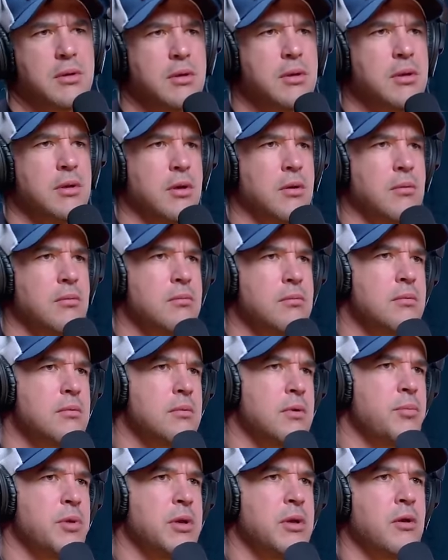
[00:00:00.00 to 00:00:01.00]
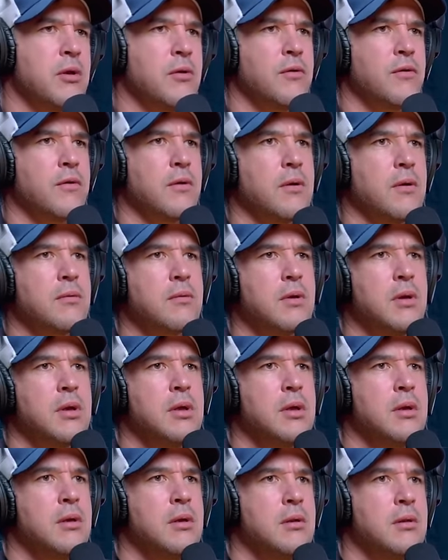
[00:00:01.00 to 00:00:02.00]
you know, I've been known to
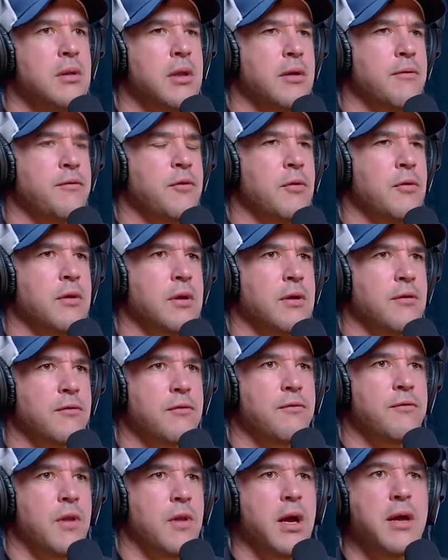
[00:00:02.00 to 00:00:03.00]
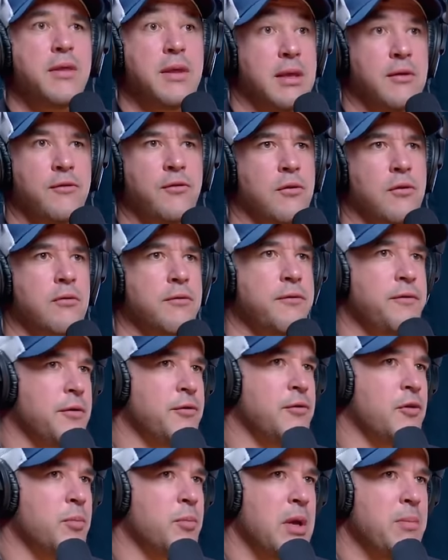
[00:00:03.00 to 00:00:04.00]
let a few things fly. The internal
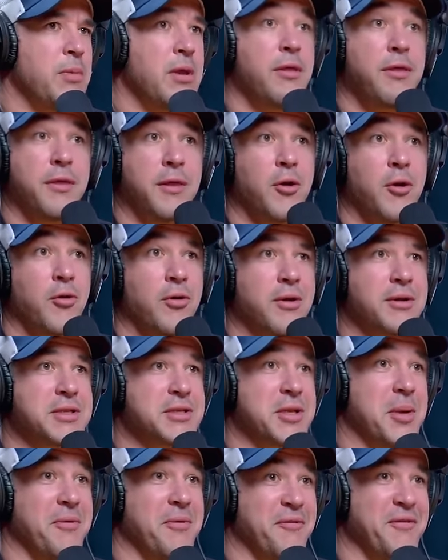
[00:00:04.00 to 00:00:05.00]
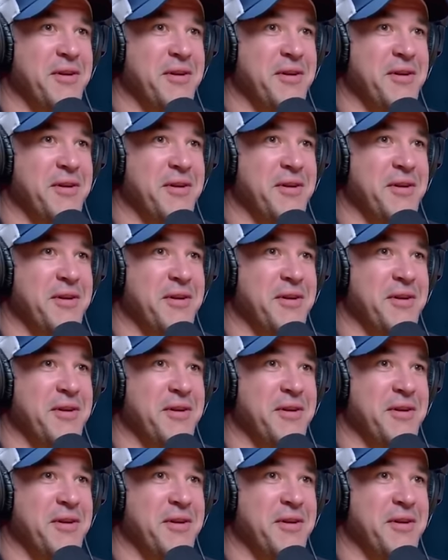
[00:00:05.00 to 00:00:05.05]
filter might be thinner on some of